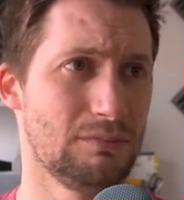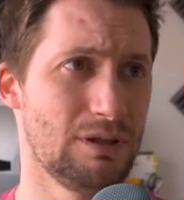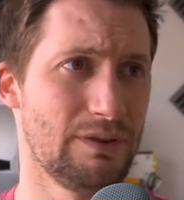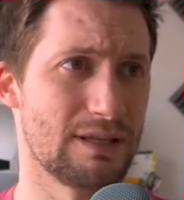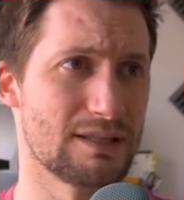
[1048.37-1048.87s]

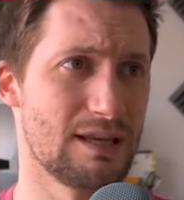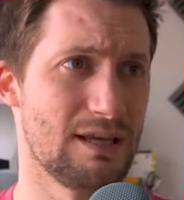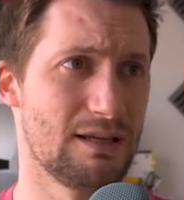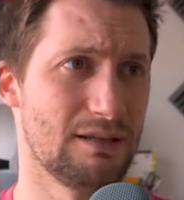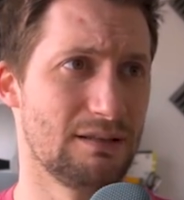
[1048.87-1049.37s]
That's
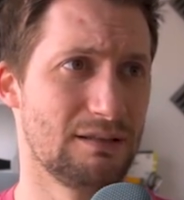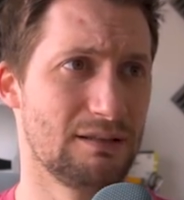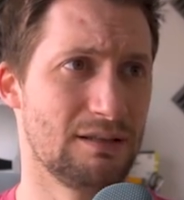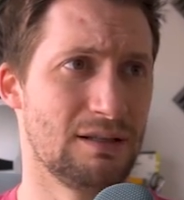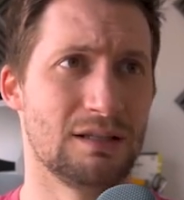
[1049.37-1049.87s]
that.
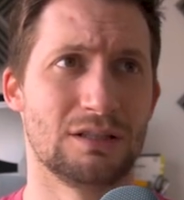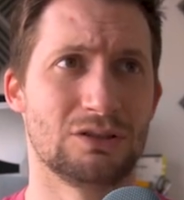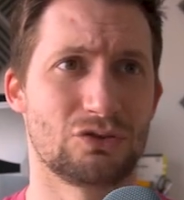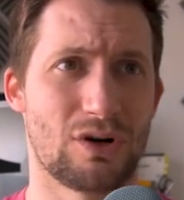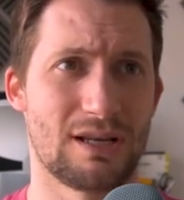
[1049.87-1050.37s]

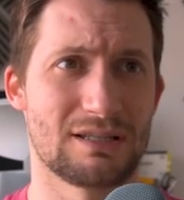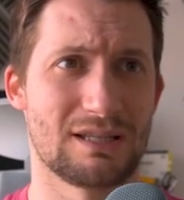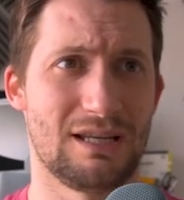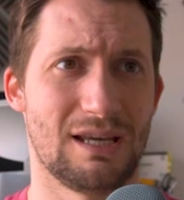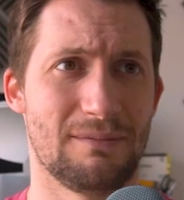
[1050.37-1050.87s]
Trace
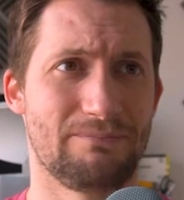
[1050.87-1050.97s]
here.